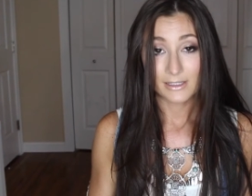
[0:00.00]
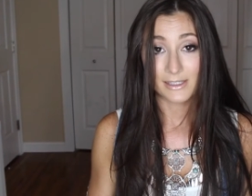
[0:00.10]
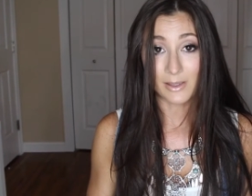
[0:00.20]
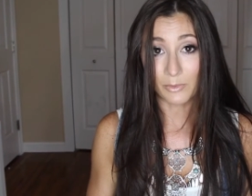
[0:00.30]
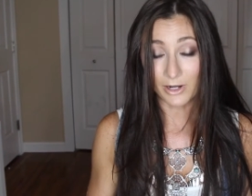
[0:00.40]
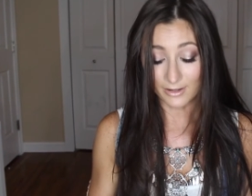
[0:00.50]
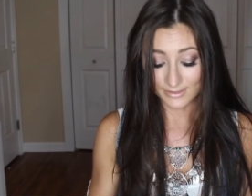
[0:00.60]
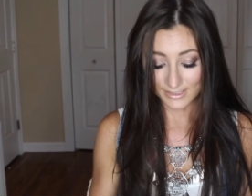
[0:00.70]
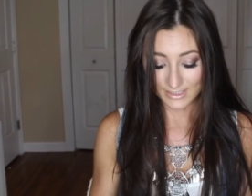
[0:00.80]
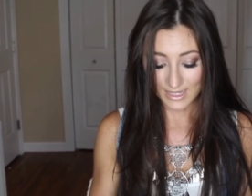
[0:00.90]
someone
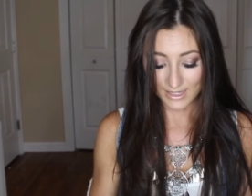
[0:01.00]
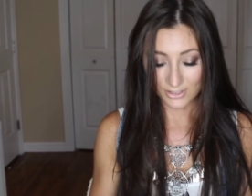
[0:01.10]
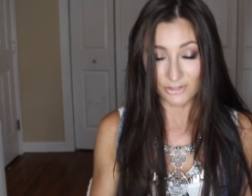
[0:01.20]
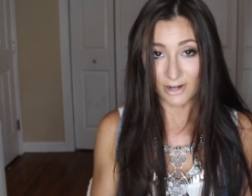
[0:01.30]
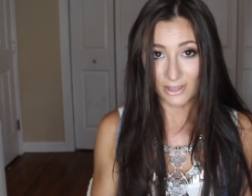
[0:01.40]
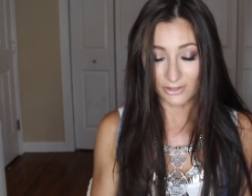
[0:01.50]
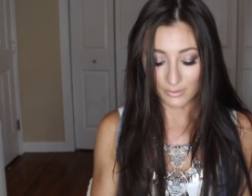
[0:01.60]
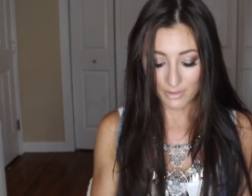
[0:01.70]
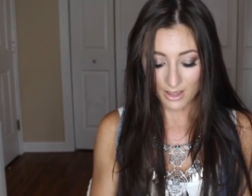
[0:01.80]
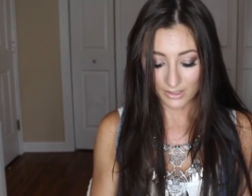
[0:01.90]
else's hands rather
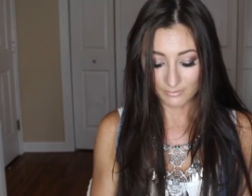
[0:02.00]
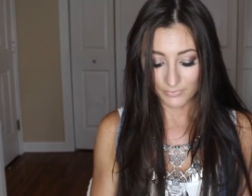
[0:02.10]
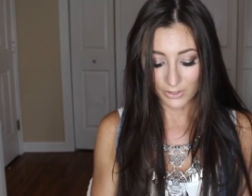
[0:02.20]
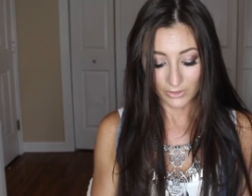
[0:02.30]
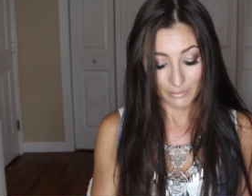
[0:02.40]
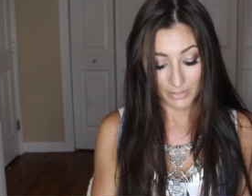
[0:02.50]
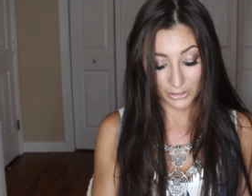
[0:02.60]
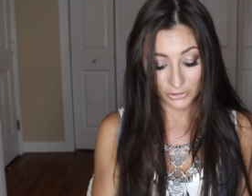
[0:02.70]
than mine. It'll get better